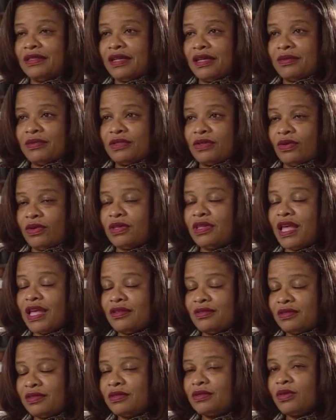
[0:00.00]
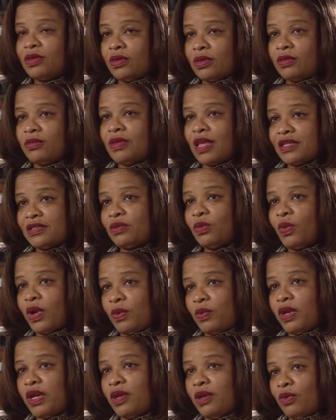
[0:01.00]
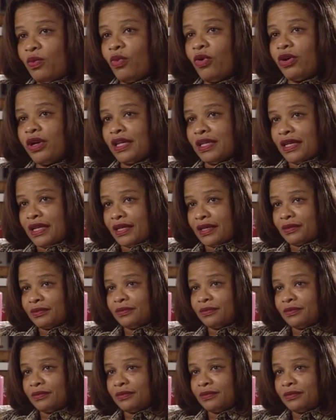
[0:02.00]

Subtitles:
so that's the way we work it now.